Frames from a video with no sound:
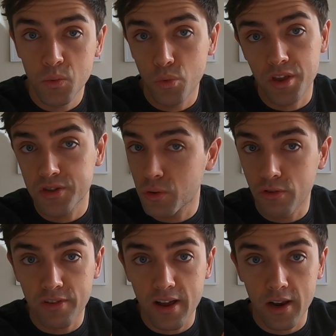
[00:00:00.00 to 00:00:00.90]
with a sort
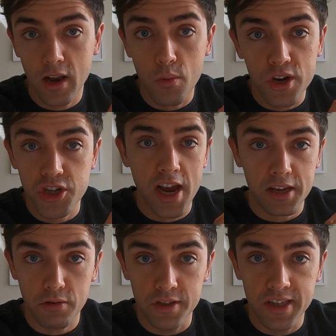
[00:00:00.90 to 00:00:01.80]
of a lowish
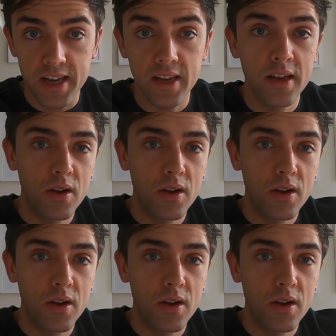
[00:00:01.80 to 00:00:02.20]
accuracy,